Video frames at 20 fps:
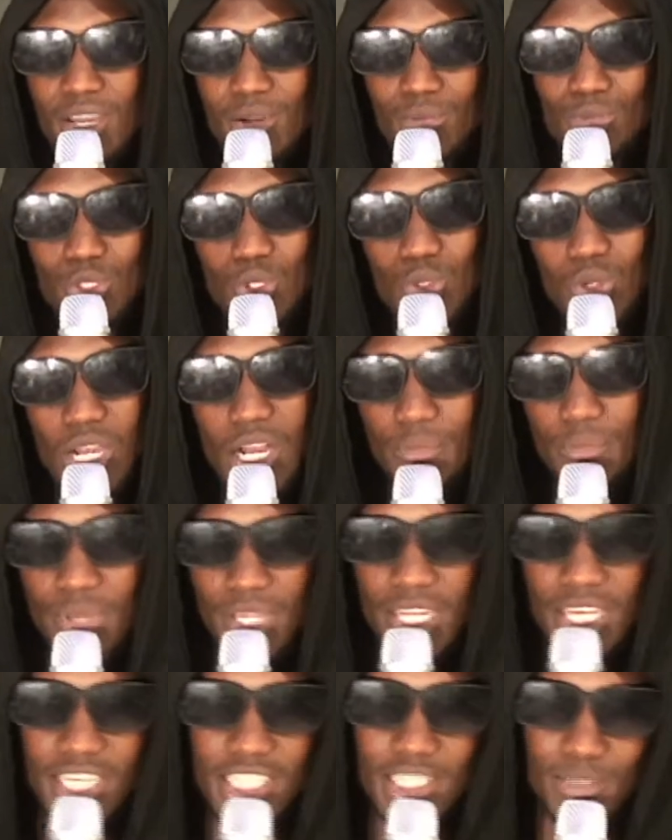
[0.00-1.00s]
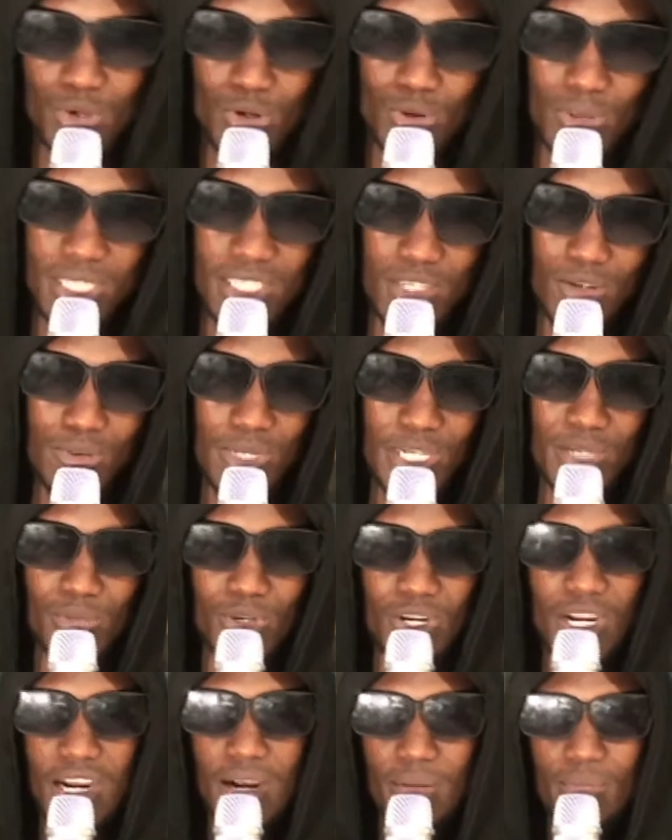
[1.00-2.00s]
Mutugambire chimu kubasa kubana
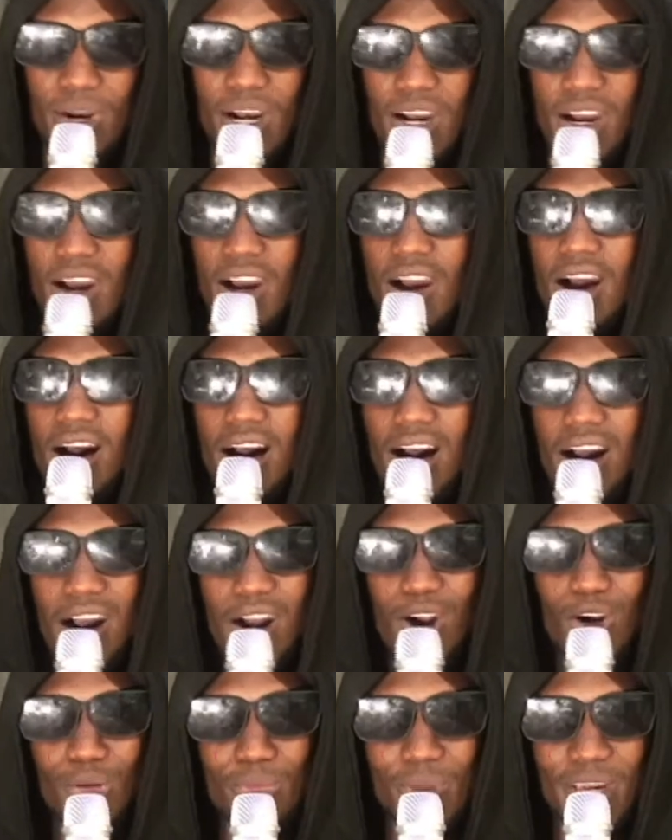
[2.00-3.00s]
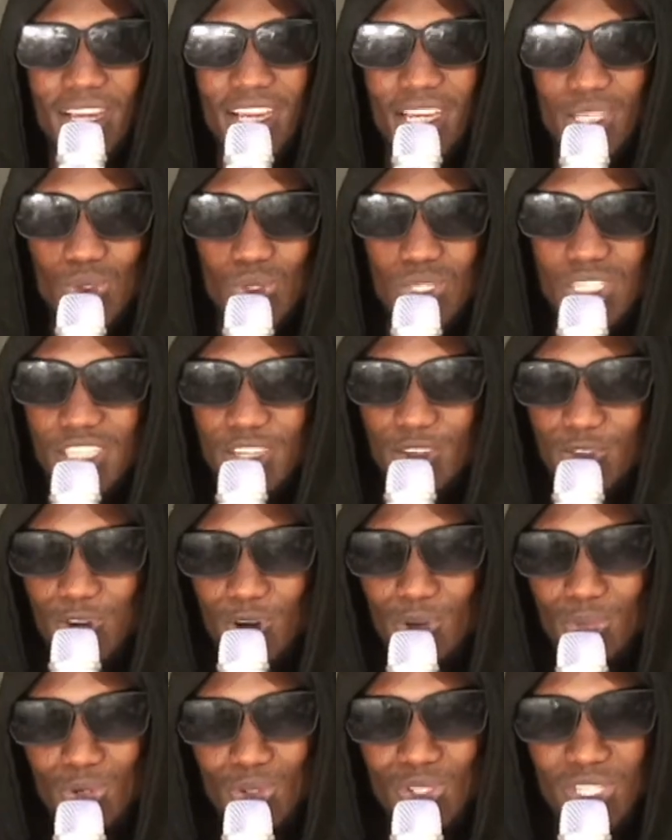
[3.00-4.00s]
mugamba Omega switching
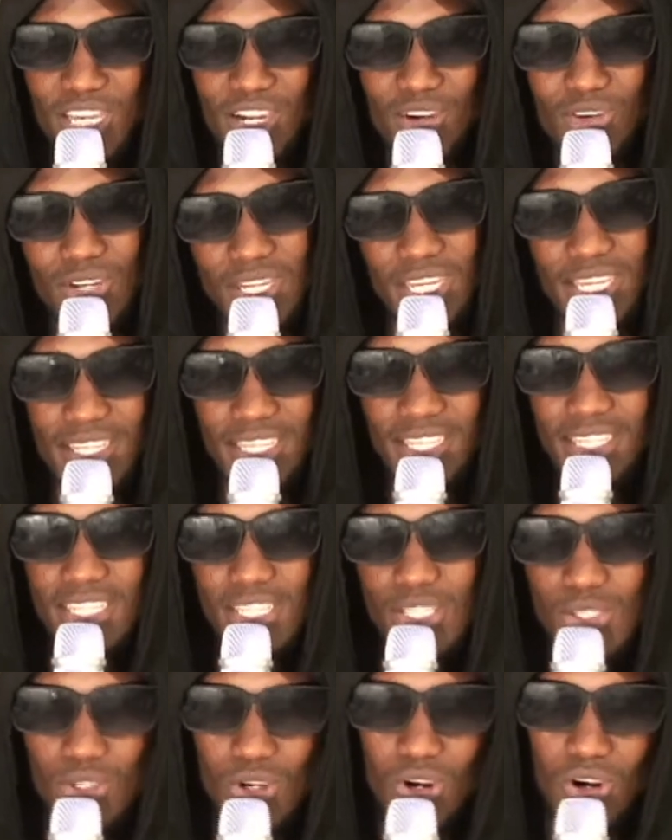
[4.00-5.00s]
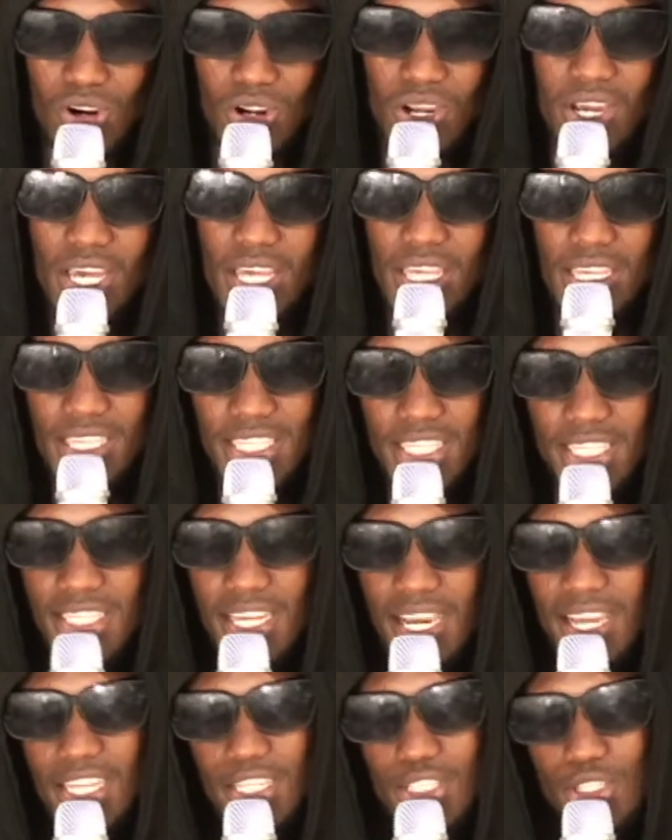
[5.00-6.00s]
from Runyankole. I think this song, he did
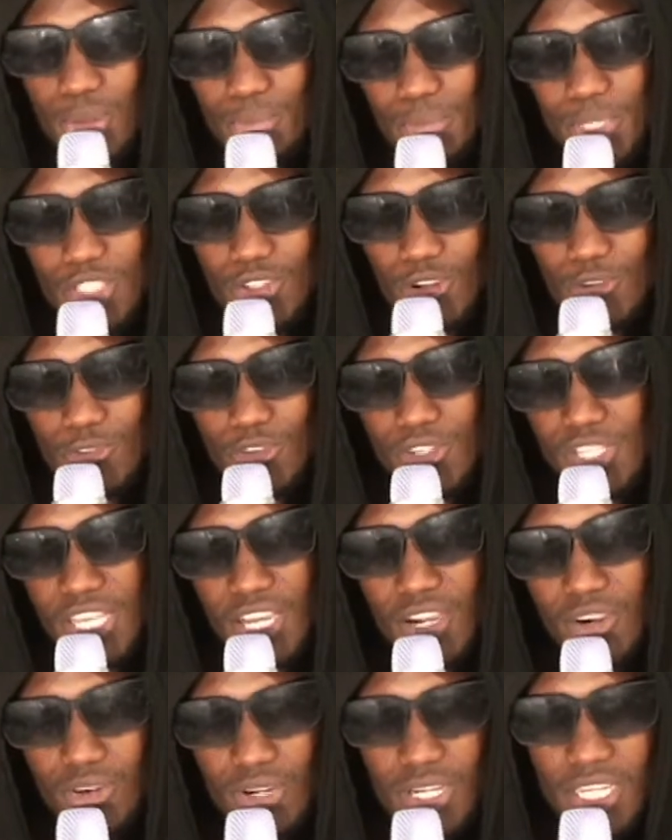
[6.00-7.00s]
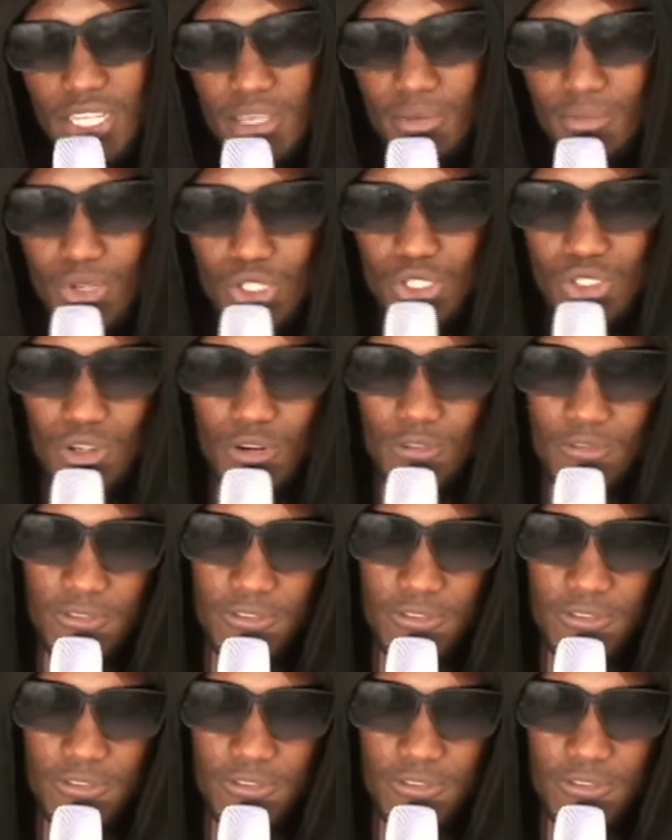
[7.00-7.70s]
a little bit of Runyankole. Most of